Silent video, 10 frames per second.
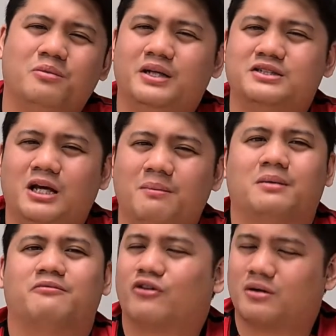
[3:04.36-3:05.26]
PTE,
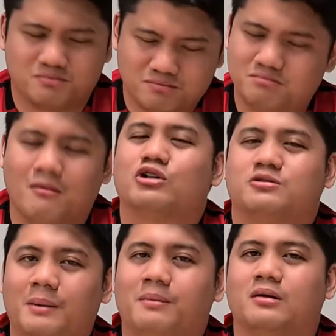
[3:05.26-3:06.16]
but for
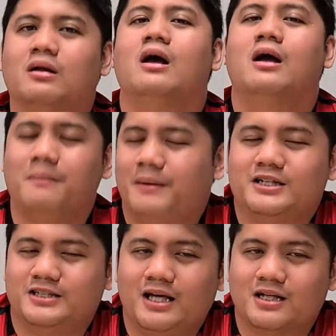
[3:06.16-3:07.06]
most people,
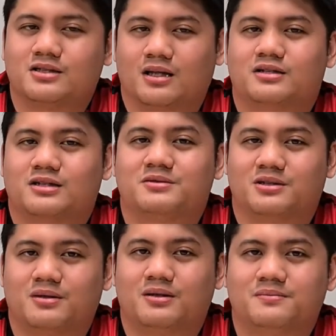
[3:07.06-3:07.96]
PTE is still acceptable.